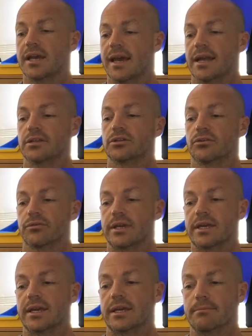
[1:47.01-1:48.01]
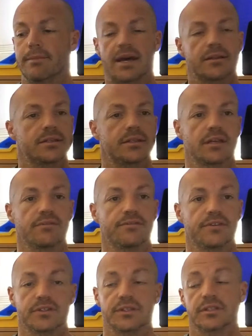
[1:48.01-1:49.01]
and a degree in maths and
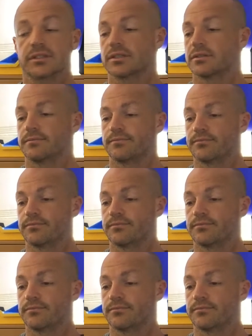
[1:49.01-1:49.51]
physics.